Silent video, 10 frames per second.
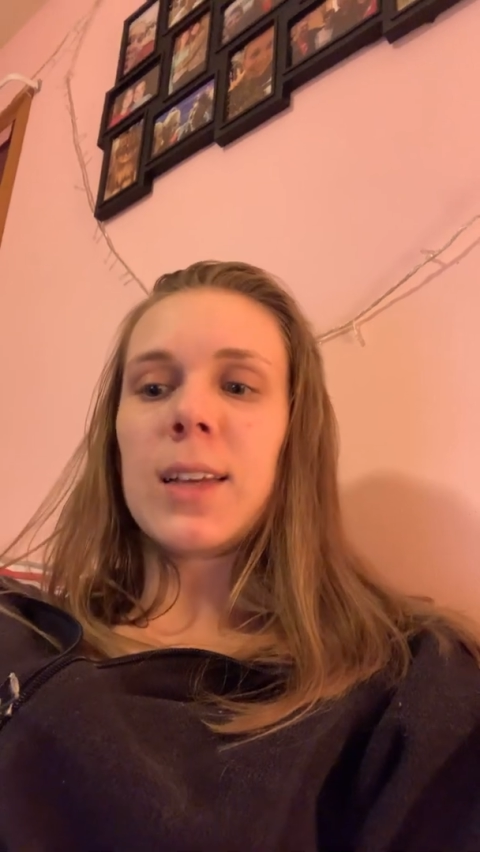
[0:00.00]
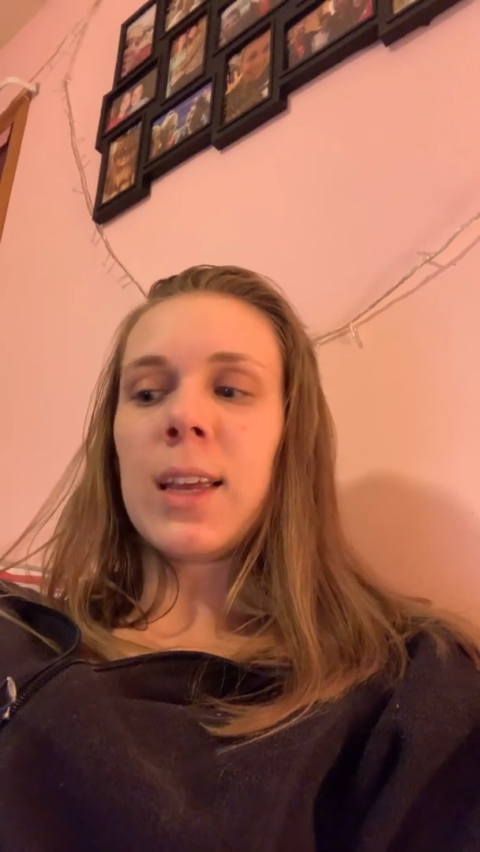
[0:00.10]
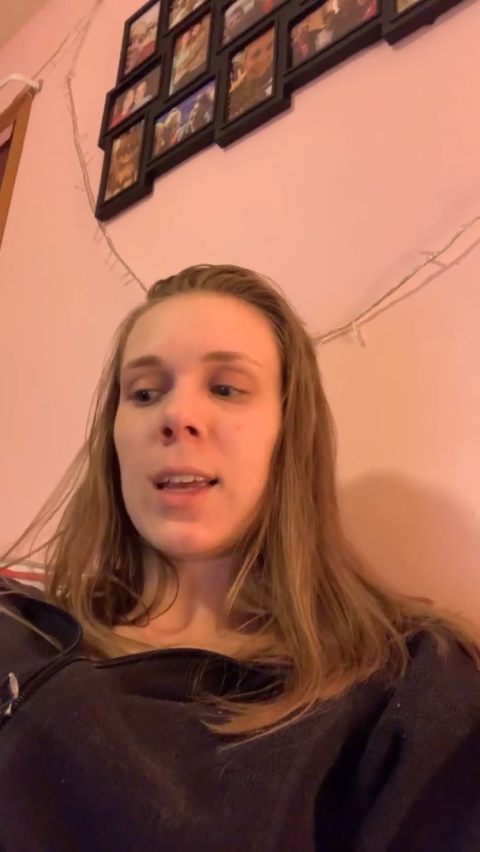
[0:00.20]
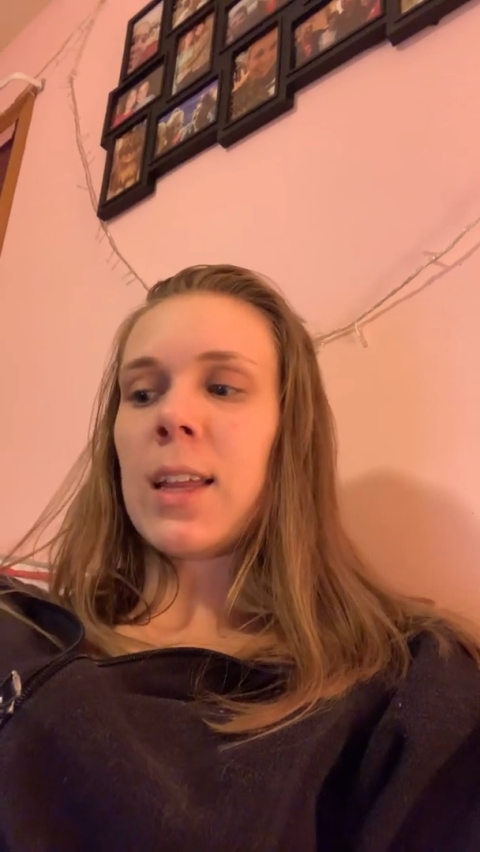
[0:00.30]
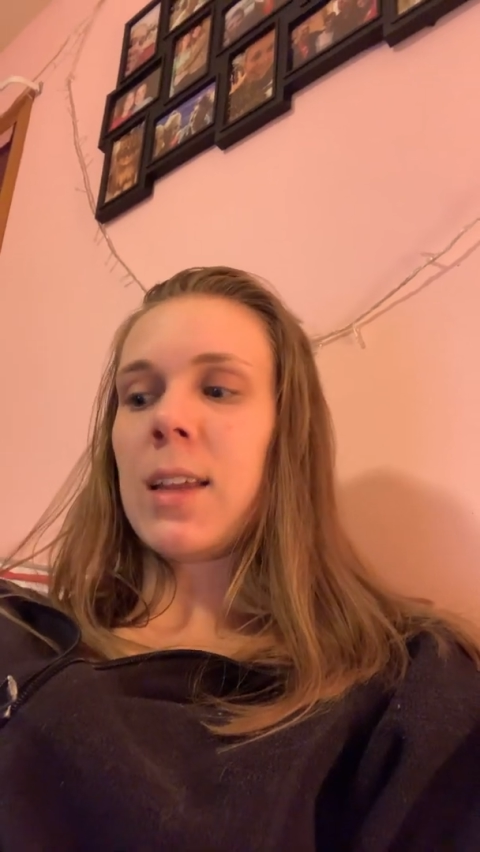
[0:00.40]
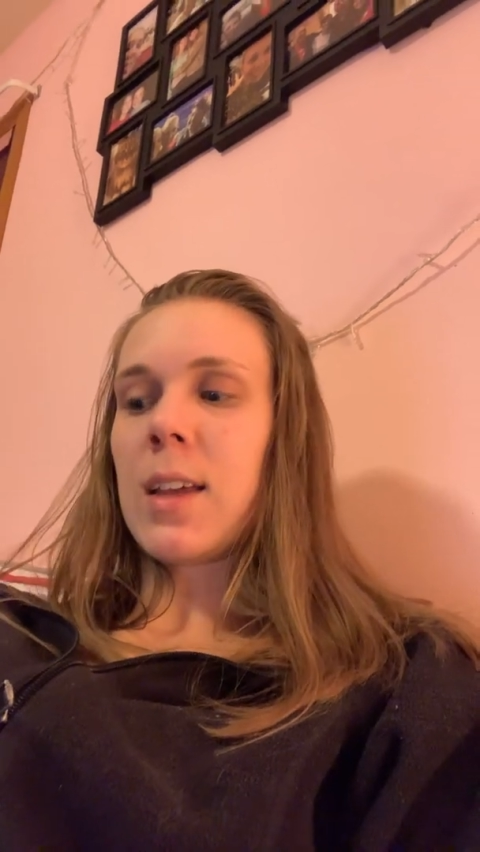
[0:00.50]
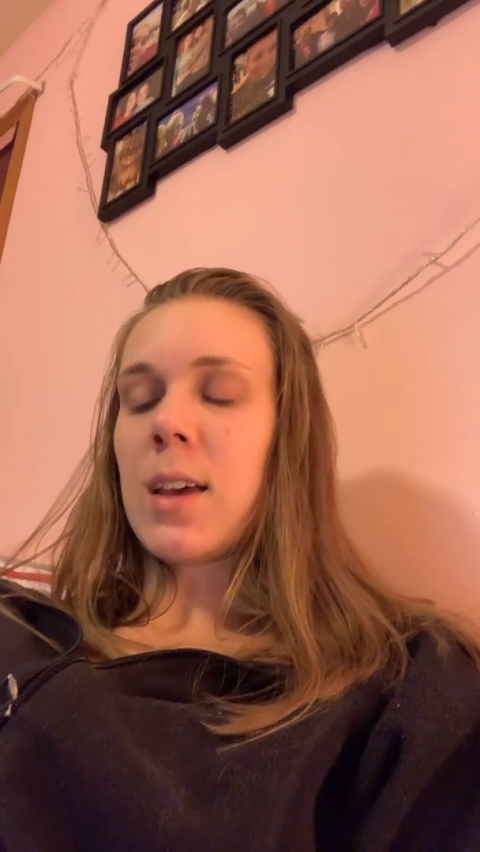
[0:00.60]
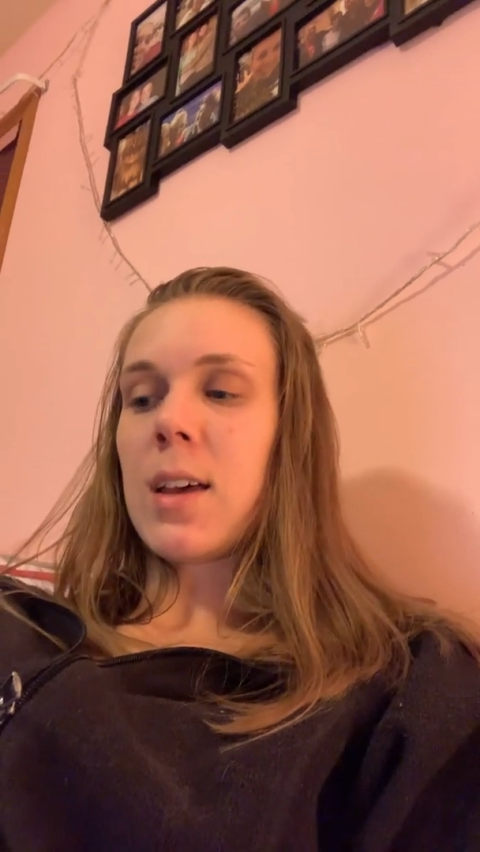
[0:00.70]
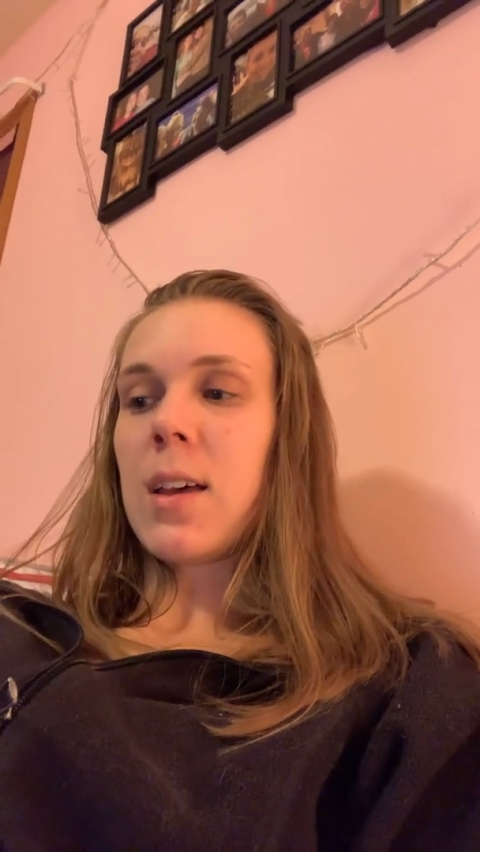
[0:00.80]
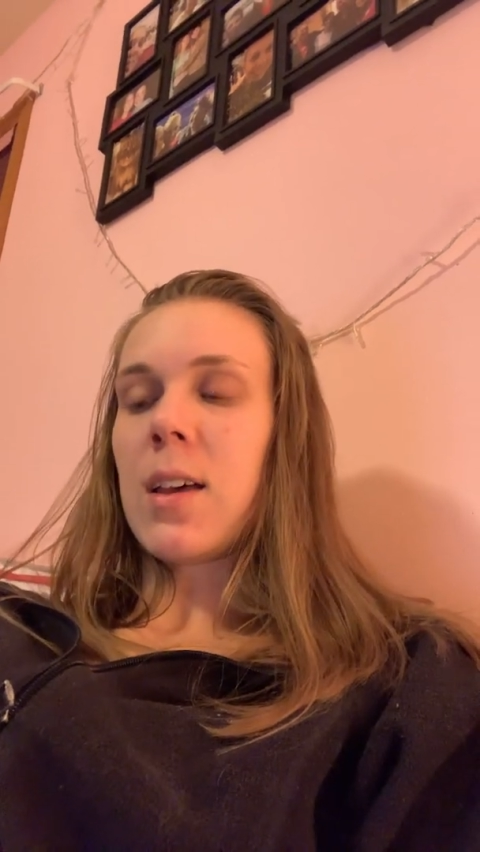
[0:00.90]
and
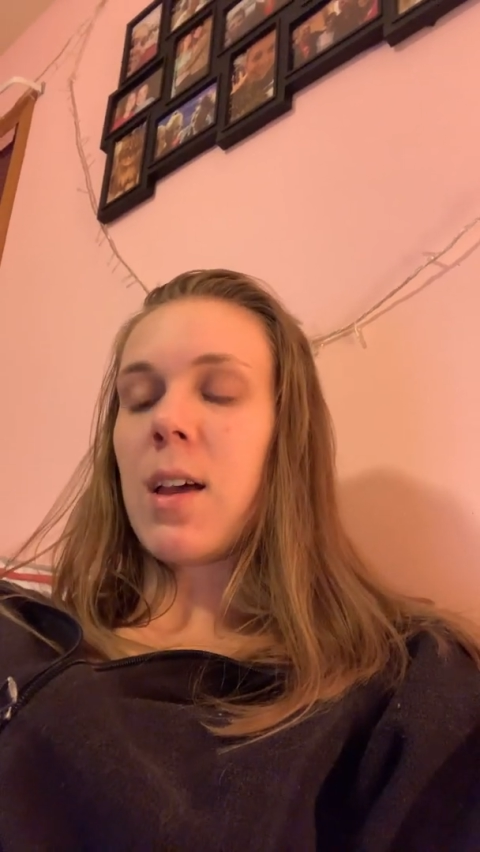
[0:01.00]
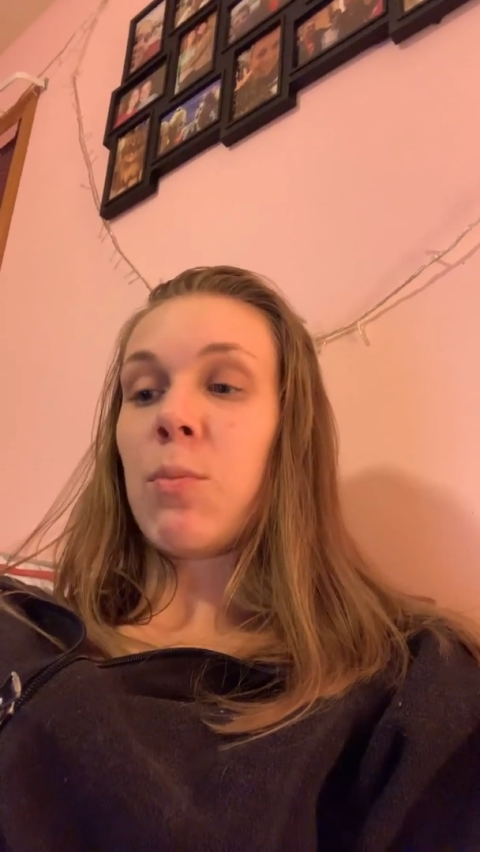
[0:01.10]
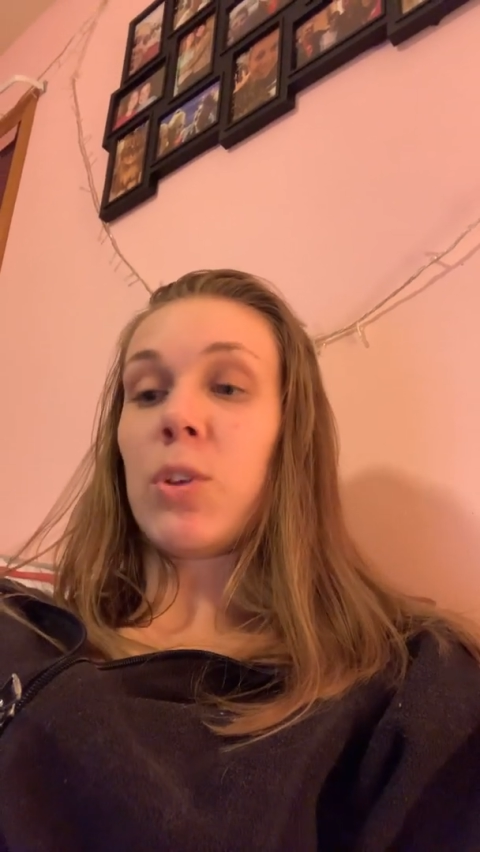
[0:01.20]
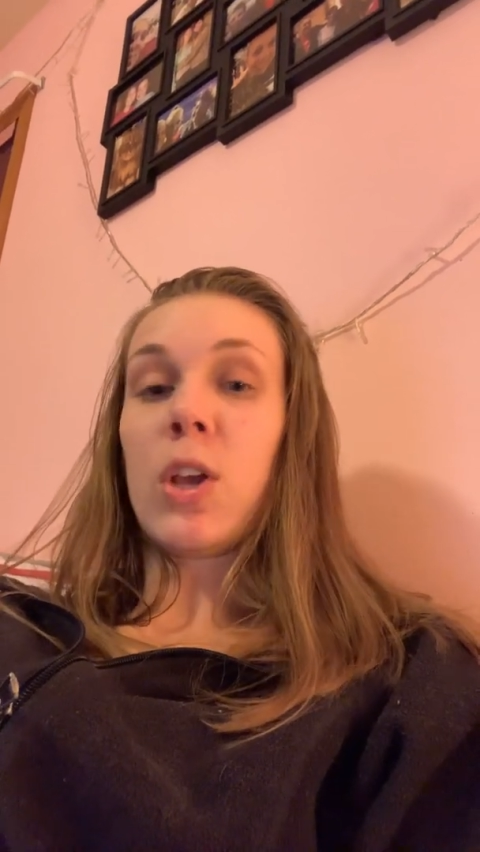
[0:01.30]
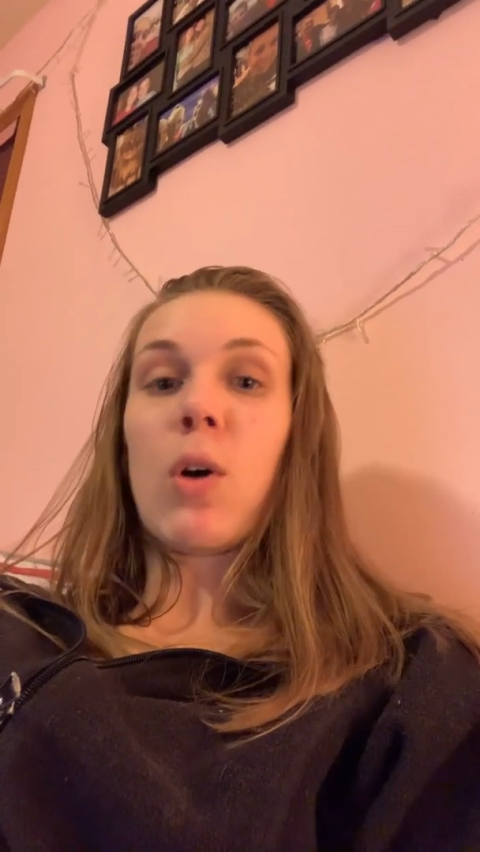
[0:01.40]
I'm really